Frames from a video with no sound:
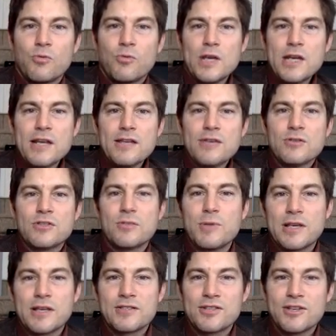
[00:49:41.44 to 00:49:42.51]
Reading used to
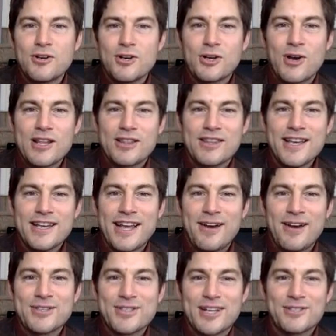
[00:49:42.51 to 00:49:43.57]
be considered a great thing. Now
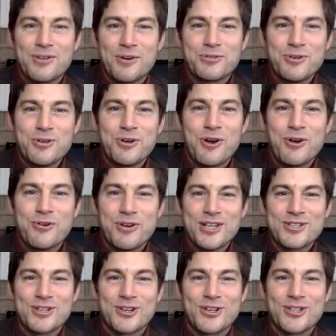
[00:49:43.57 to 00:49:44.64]
it's like, don't do your own
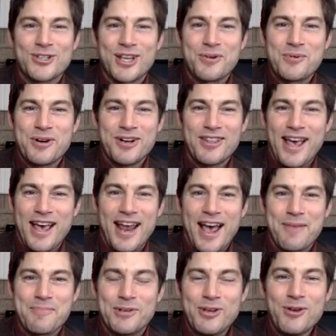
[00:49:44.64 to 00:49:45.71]
research. Like, where did that
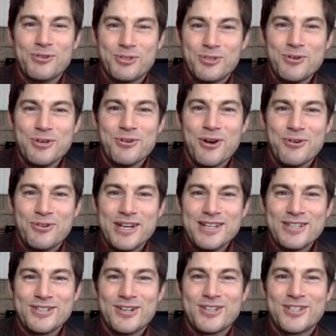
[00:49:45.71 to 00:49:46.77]
happen? No, do your own
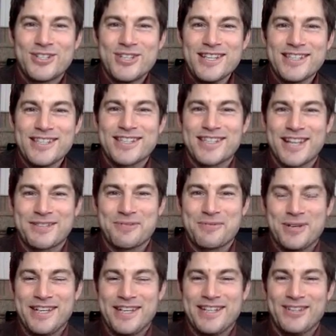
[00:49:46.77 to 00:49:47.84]
research. Jesus, that's what
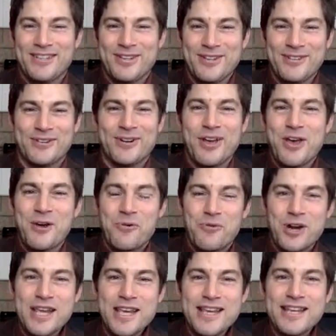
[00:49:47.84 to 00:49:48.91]
we need to do.
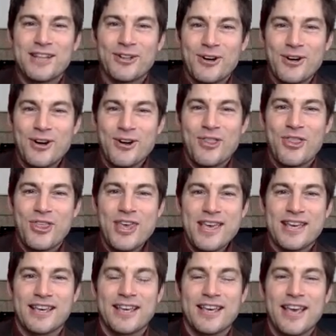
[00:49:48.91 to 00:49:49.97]
Read, learn,
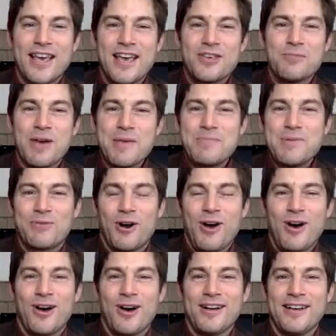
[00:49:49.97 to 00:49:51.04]
think. You might be
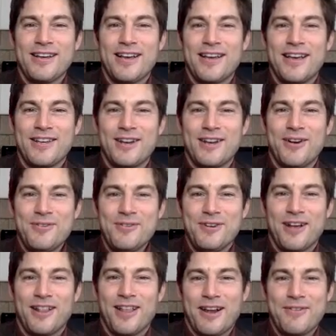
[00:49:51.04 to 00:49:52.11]
wrong. A
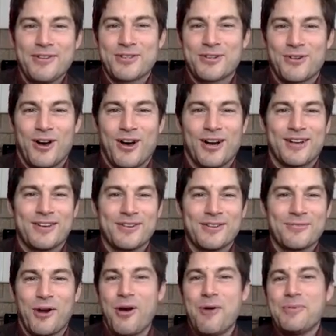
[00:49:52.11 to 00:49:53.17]
lot of us are wrong.
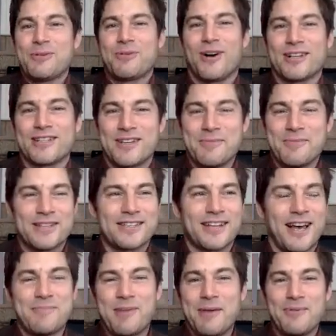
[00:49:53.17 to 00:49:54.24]
We'll all be wrong some of the
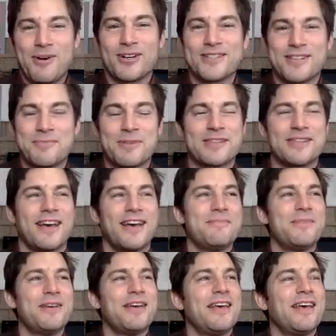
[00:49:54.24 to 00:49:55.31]
time. I'm wrong some of the time.